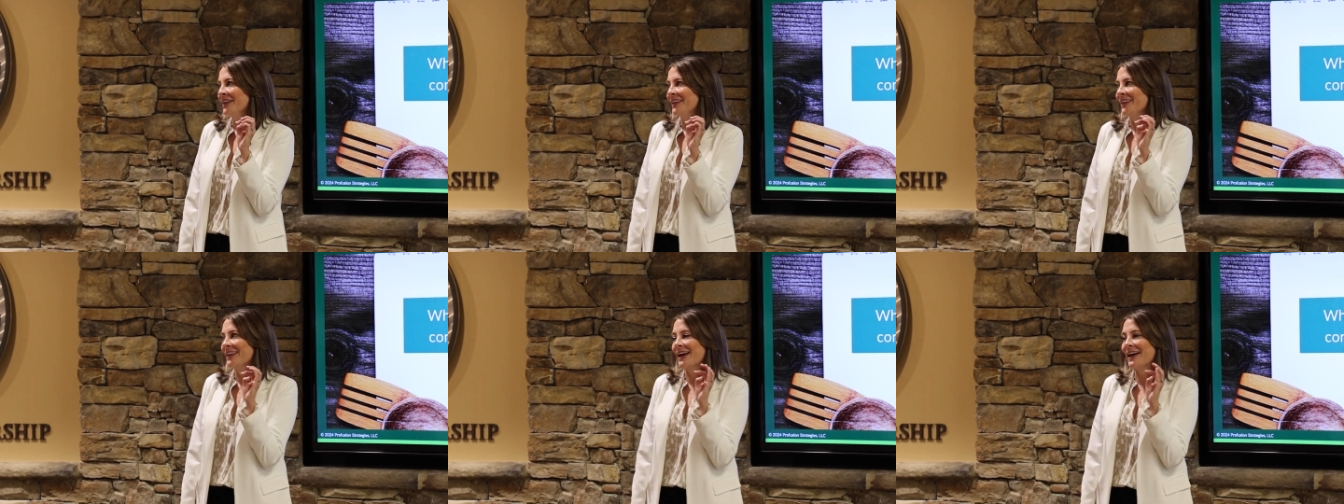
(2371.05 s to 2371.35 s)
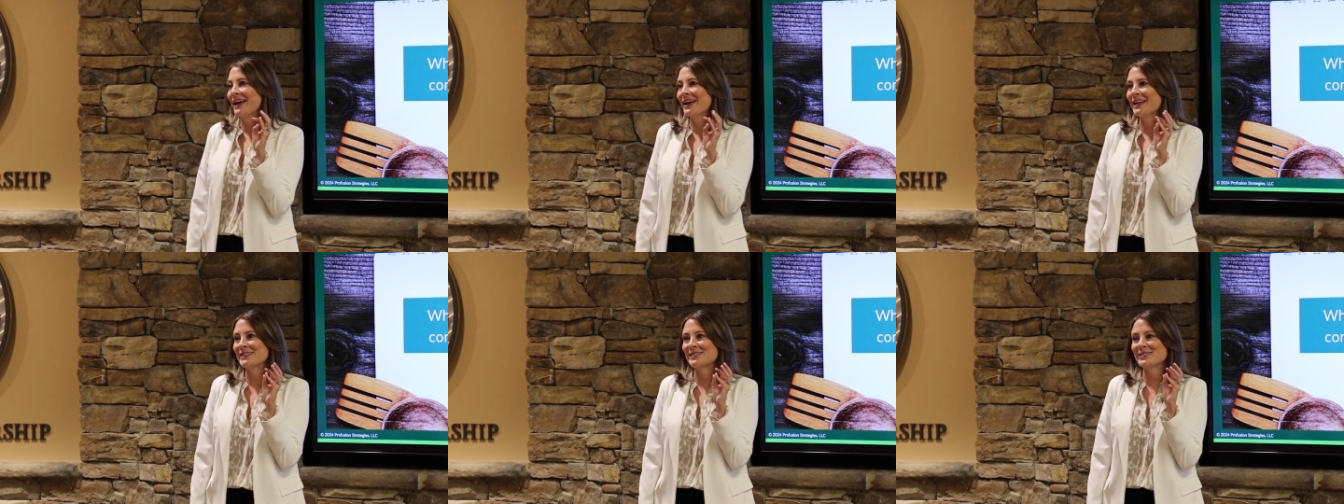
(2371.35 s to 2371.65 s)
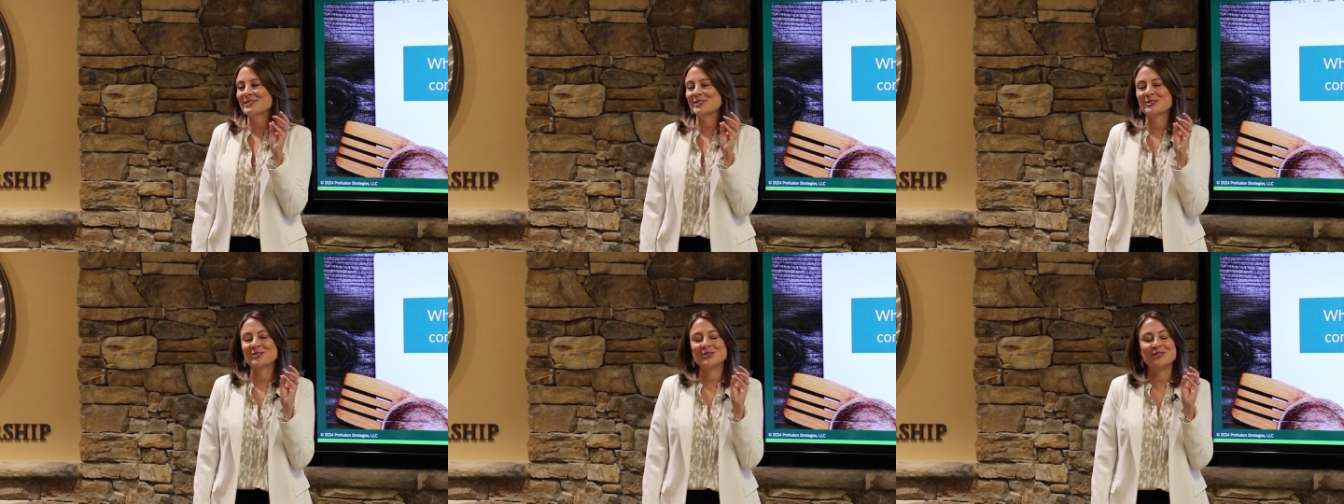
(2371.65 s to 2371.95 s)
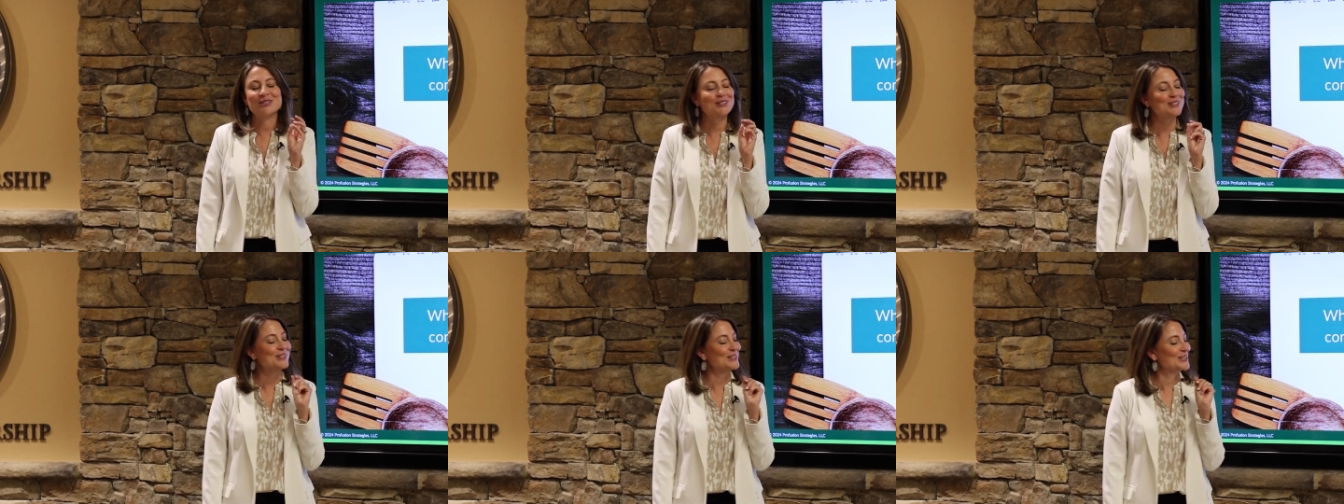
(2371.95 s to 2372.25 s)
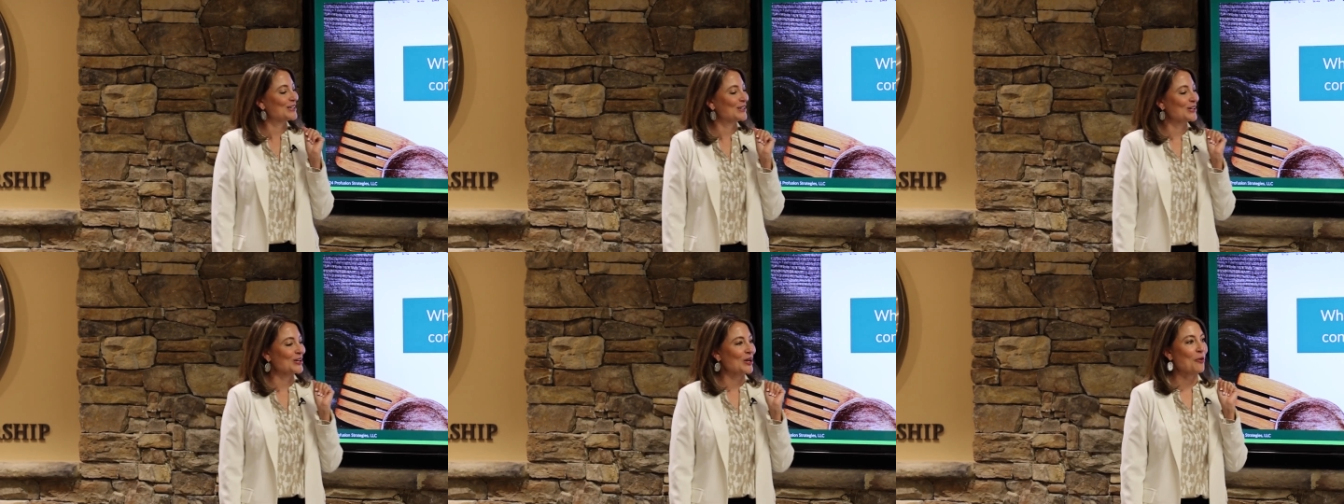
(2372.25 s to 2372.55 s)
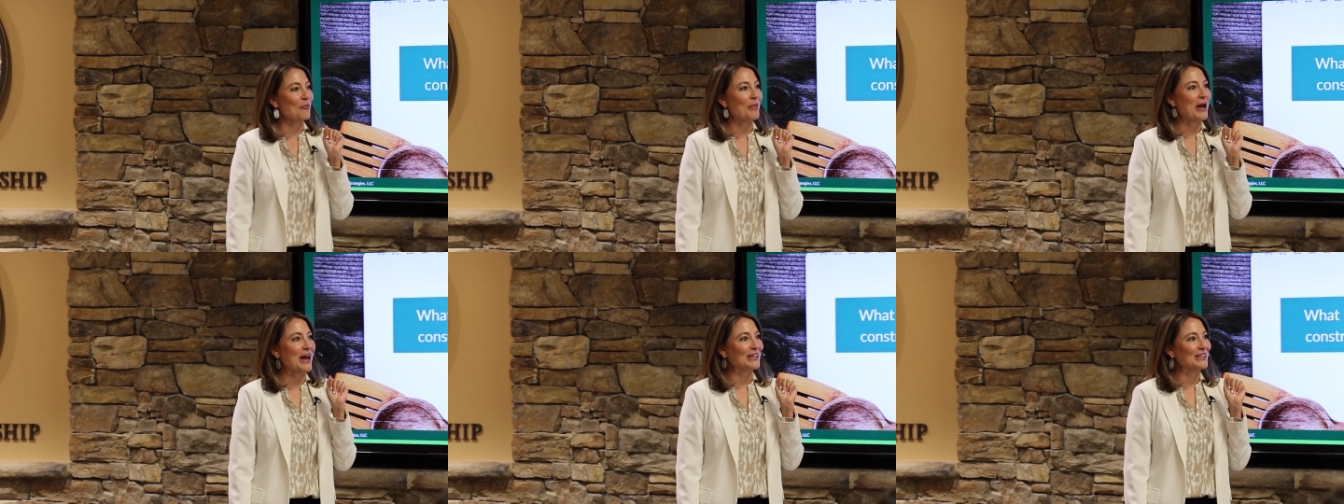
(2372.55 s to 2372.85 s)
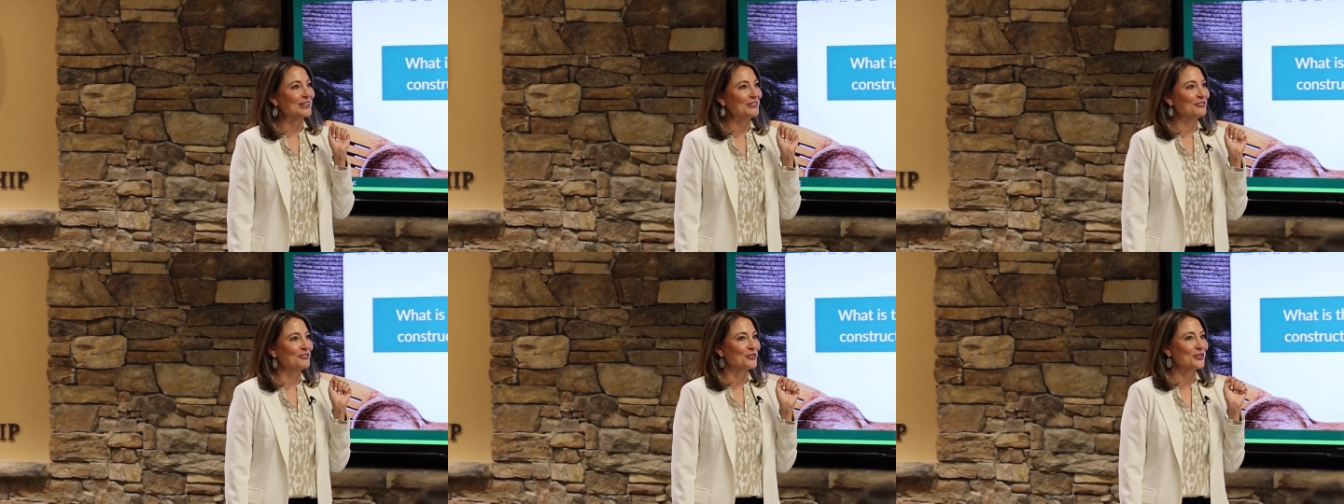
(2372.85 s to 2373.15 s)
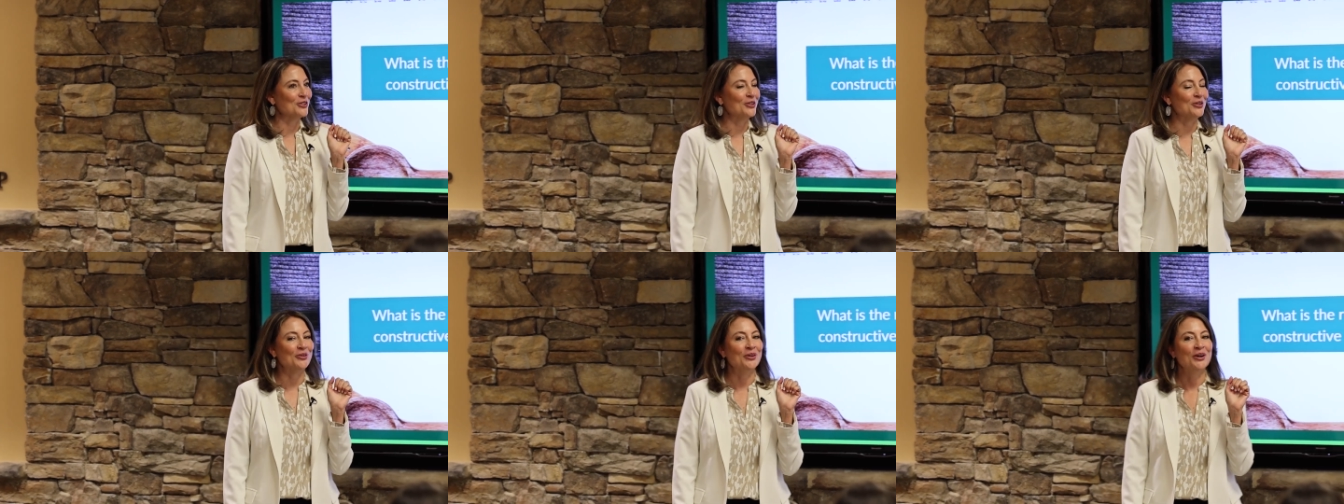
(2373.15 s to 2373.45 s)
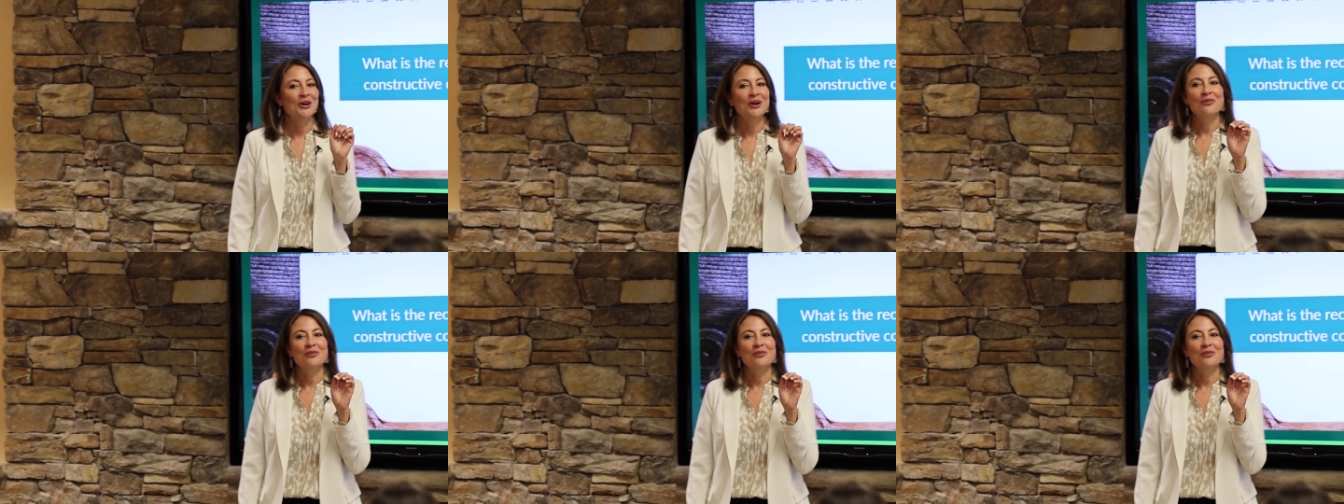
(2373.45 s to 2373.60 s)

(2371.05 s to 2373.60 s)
that's, this is gonna go badly for you,